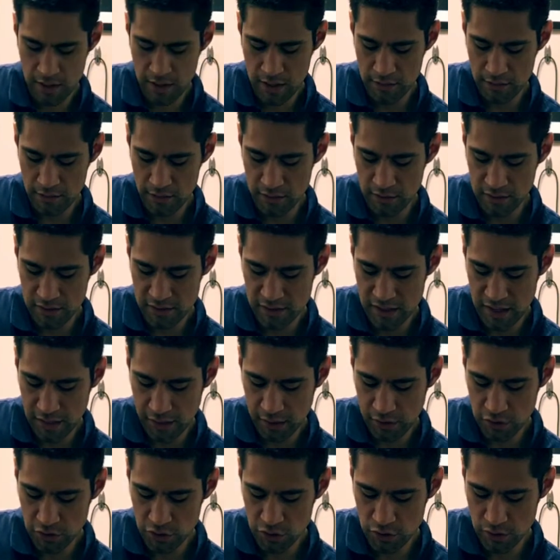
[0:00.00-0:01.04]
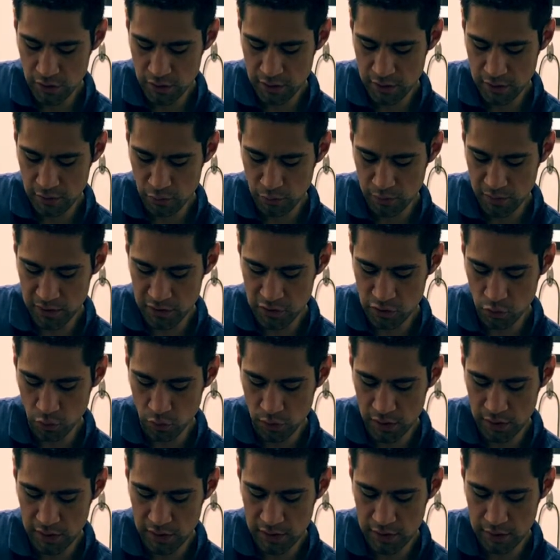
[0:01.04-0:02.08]
And then the 2nd string will be
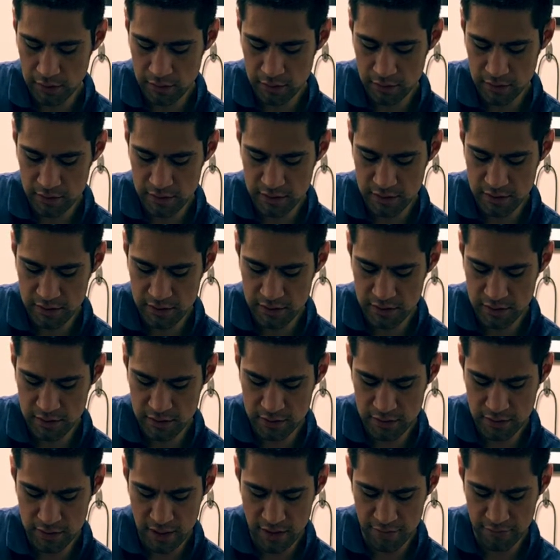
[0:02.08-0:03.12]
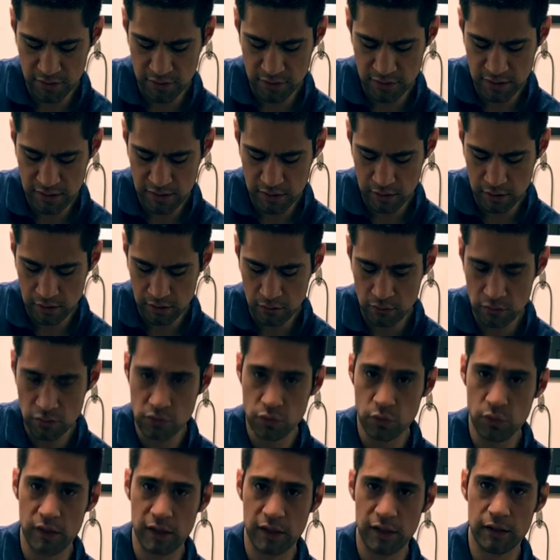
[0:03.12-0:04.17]
20, 17,
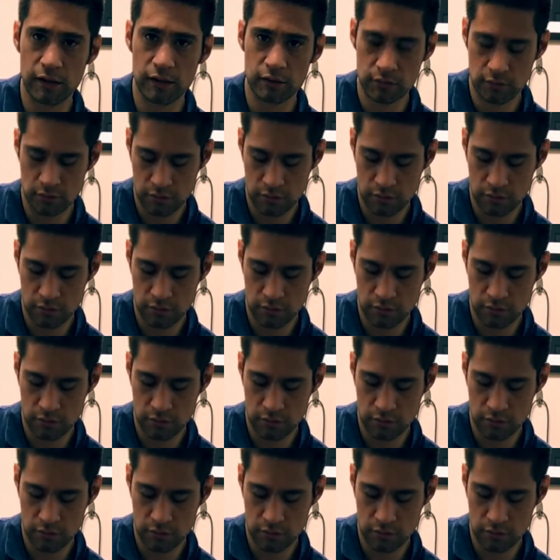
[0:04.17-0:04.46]
20.